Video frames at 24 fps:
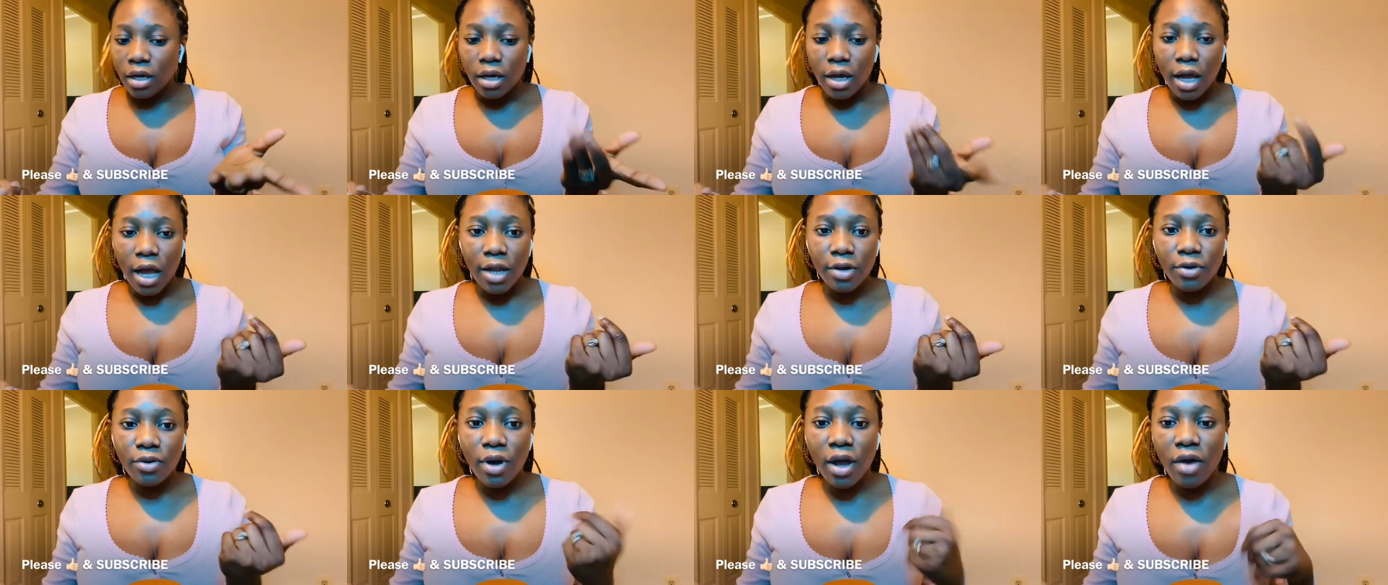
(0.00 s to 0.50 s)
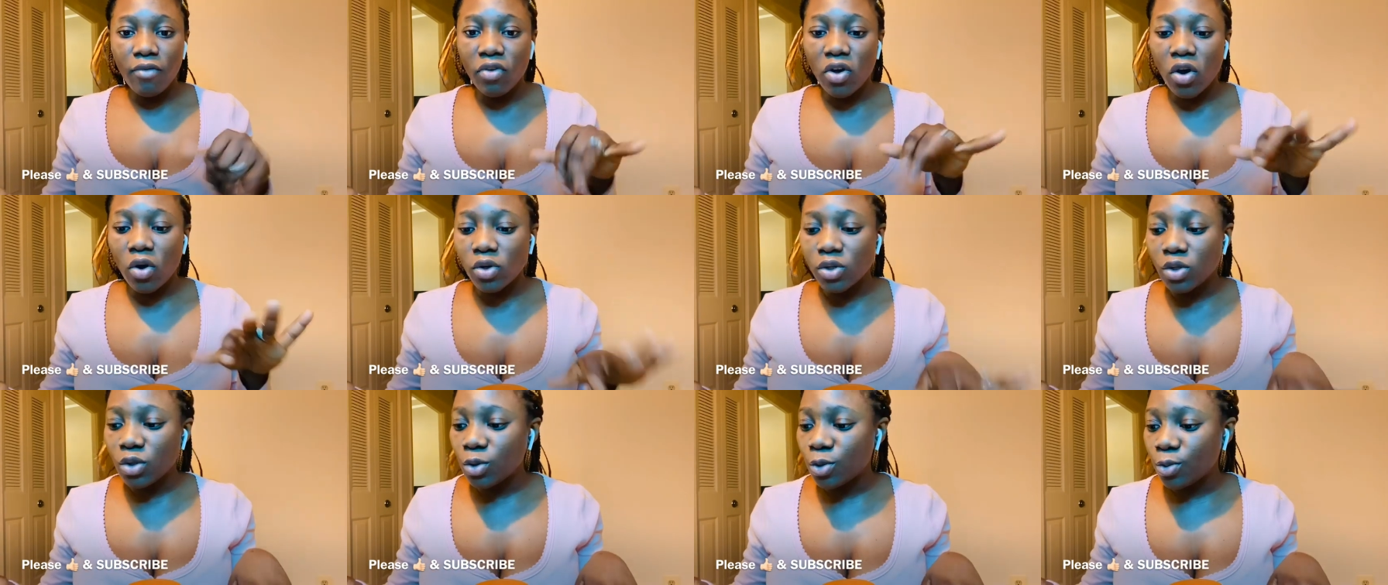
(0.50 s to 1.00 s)
I don't have a
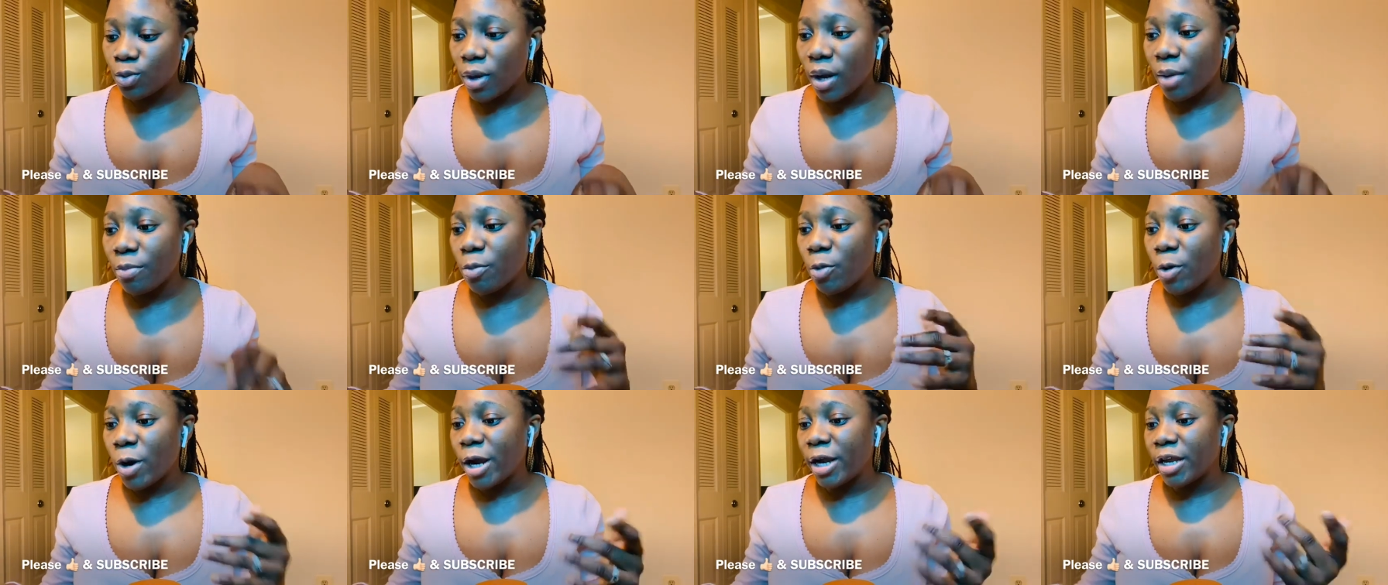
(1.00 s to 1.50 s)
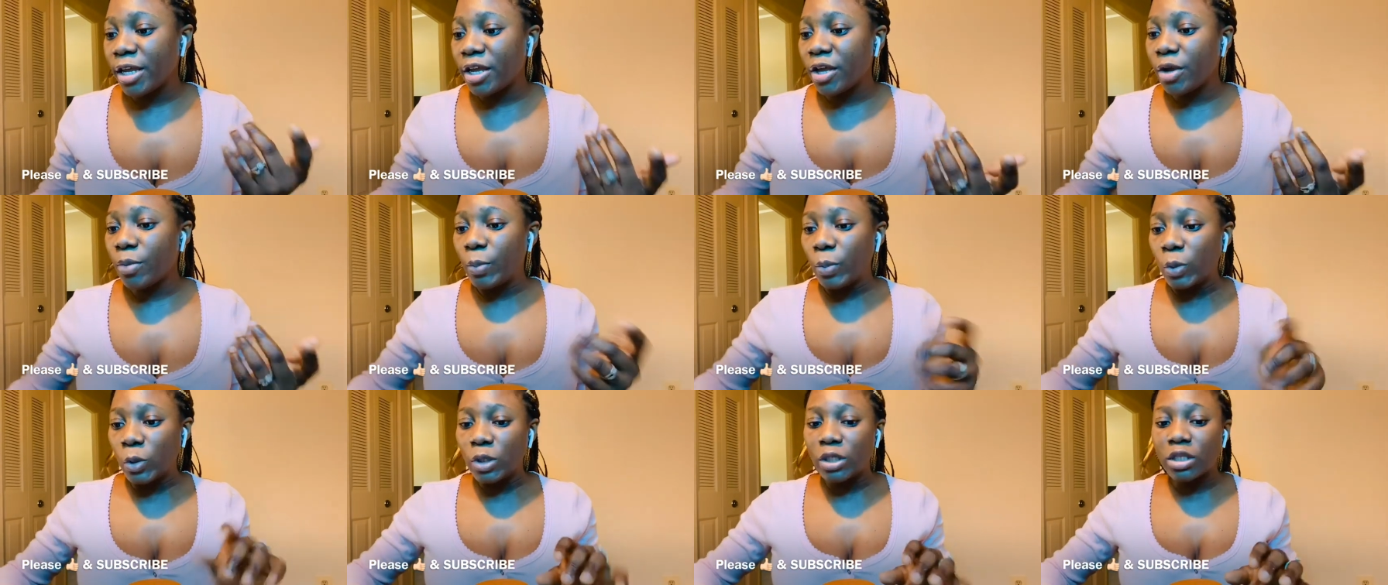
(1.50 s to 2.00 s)
cotton swab right here,
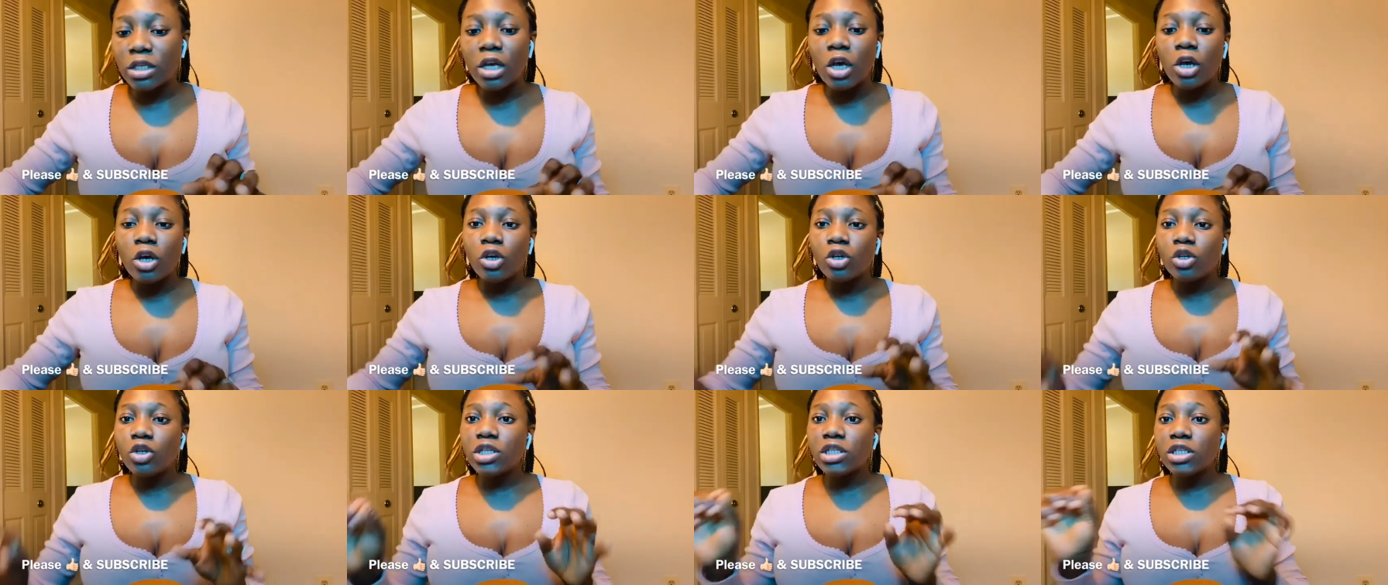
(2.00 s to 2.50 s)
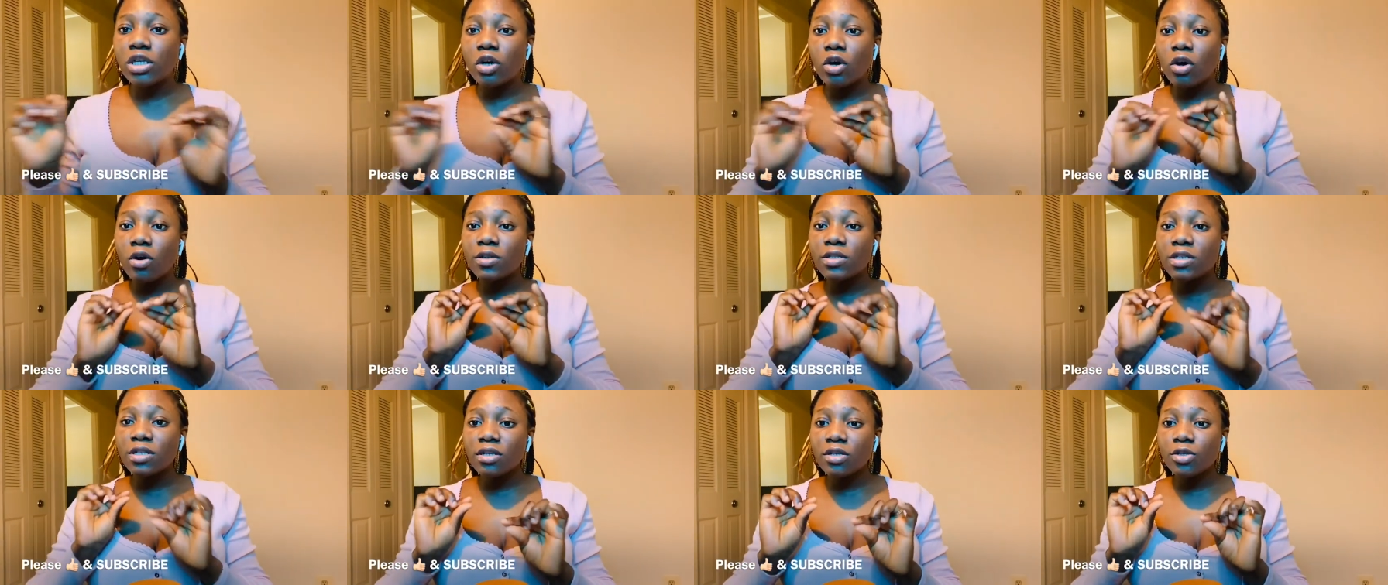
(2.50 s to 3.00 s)
but use a
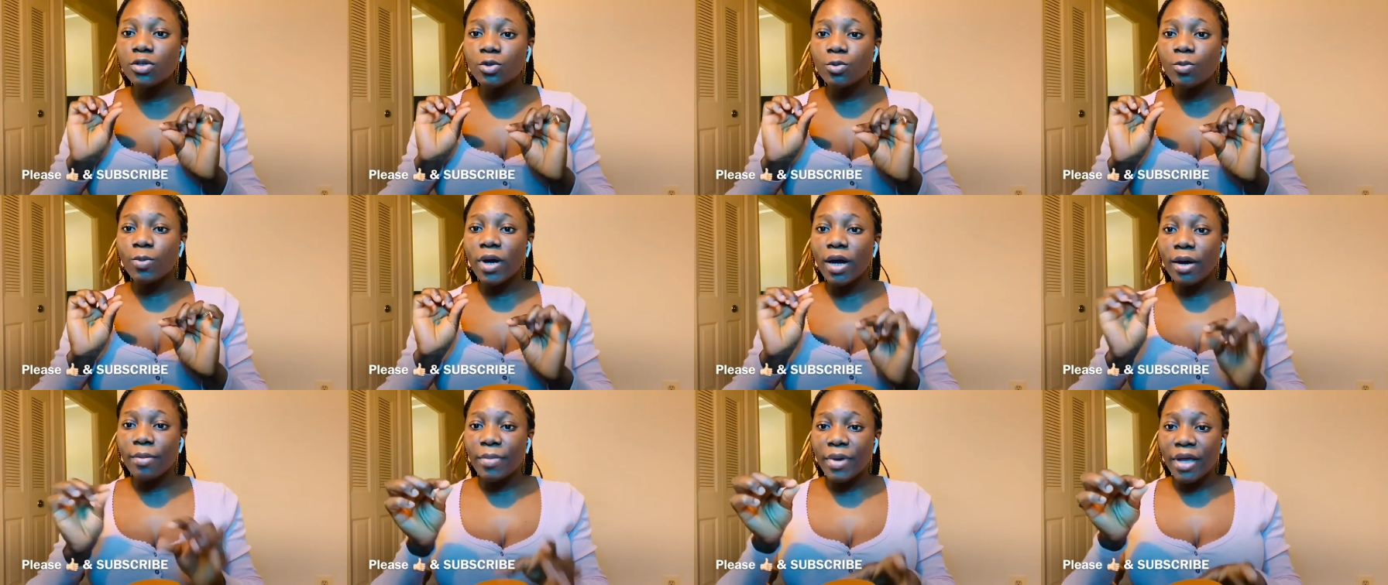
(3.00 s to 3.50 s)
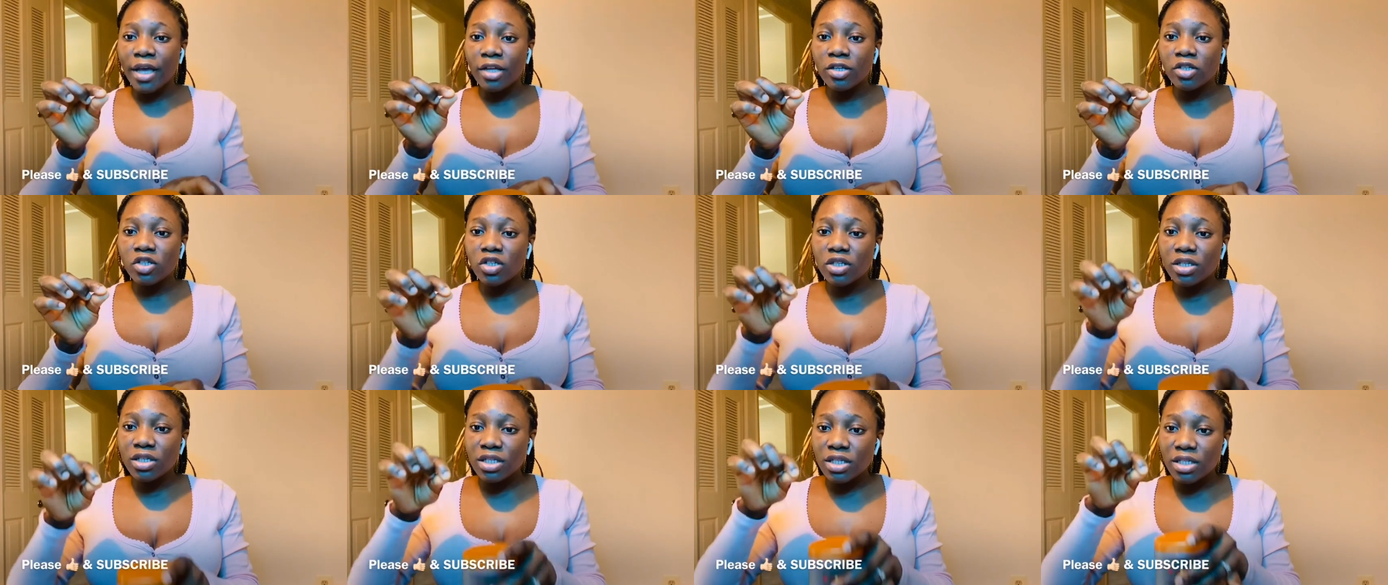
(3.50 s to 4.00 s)
cotton swab and
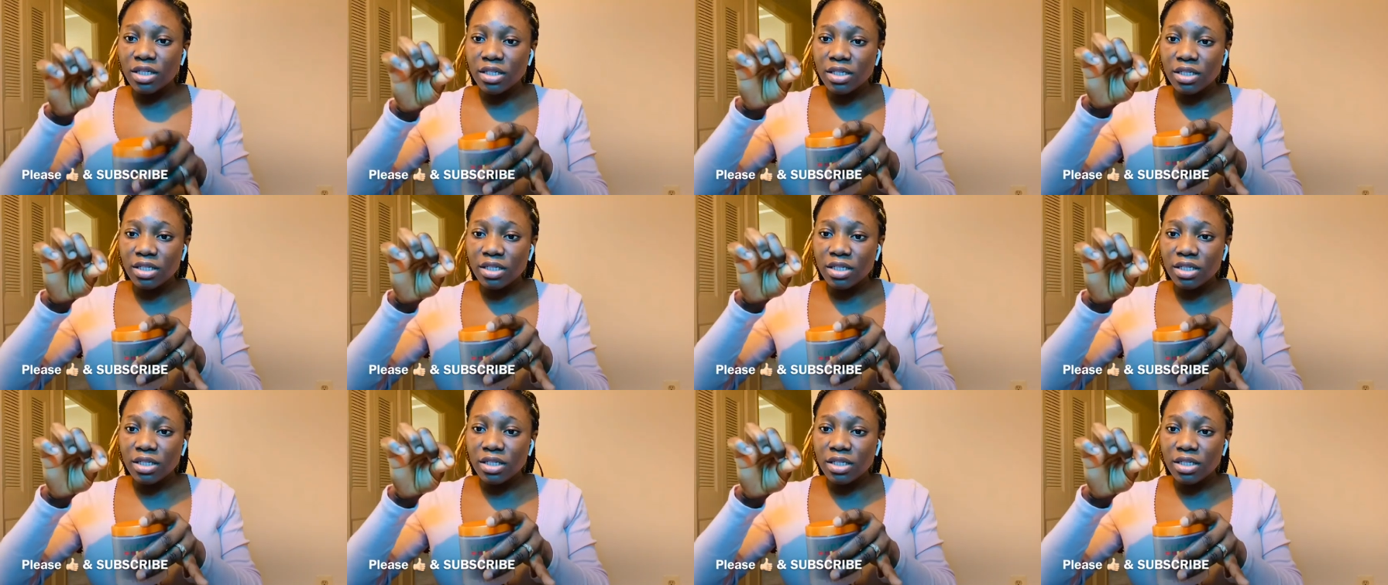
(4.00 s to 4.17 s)
just